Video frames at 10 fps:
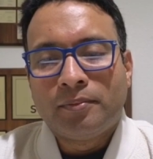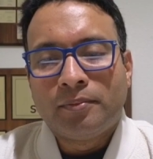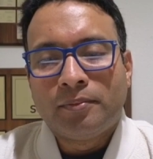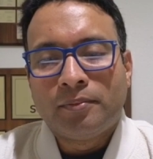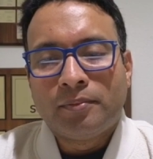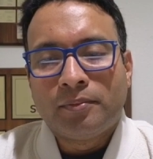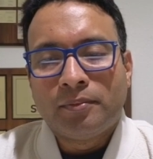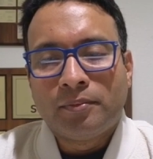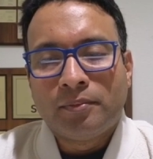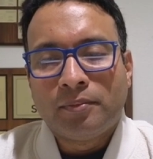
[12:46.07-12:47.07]

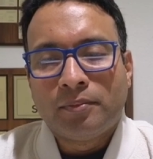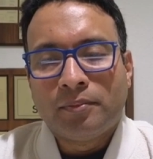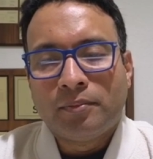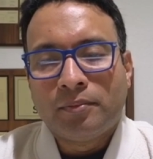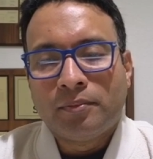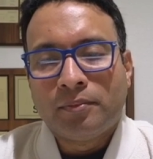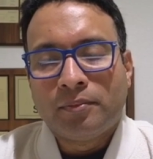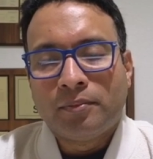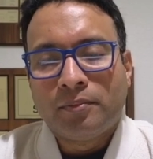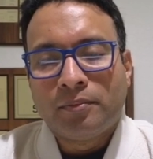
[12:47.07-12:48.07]

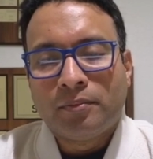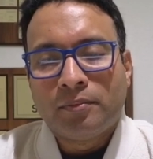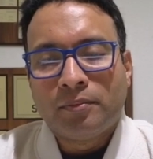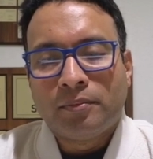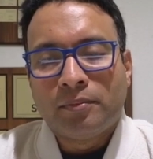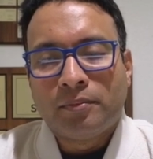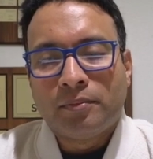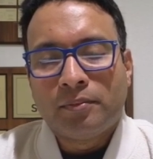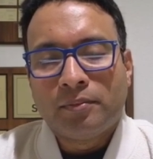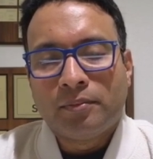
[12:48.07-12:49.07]

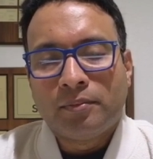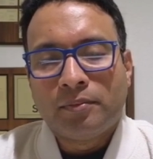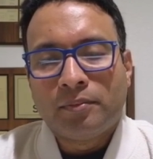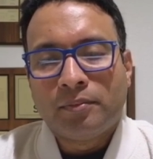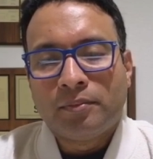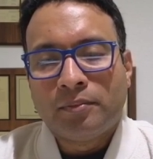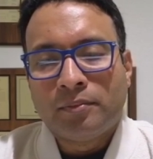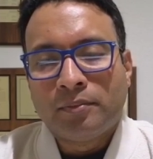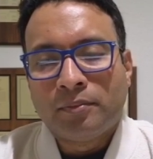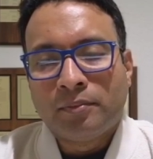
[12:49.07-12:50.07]

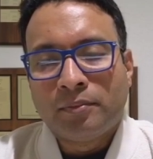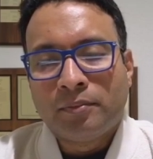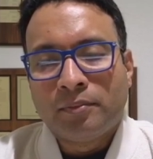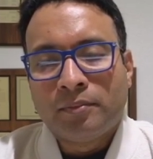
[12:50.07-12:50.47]
(not speaking)